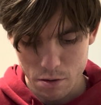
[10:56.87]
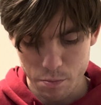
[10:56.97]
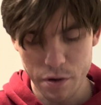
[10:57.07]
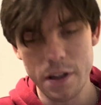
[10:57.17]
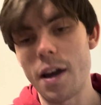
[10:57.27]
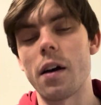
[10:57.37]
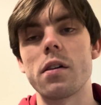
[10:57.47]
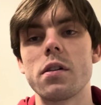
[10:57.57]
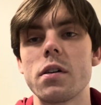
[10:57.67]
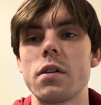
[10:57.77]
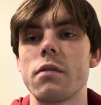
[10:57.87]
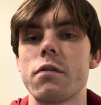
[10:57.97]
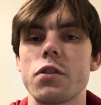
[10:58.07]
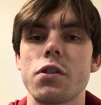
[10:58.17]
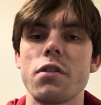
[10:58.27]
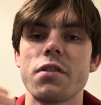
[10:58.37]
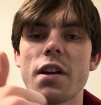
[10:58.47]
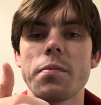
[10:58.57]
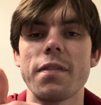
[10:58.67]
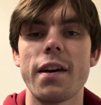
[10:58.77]
But yeah, for sure, stay
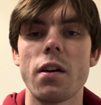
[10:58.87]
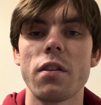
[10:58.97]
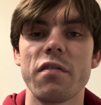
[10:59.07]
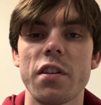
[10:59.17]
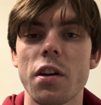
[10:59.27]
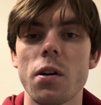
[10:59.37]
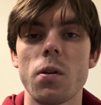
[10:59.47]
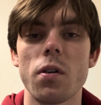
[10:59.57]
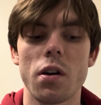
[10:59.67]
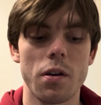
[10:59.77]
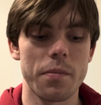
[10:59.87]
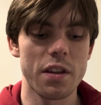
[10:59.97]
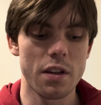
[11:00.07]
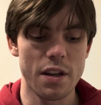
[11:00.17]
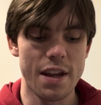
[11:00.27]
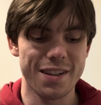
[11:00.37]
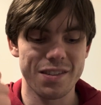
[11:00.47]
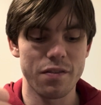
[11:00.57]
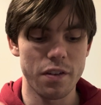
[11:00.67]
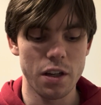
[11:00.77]
up to date on the video. In the next
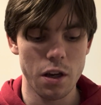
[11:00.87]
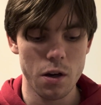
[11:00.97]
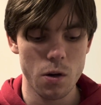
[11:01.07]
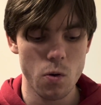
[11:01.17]
video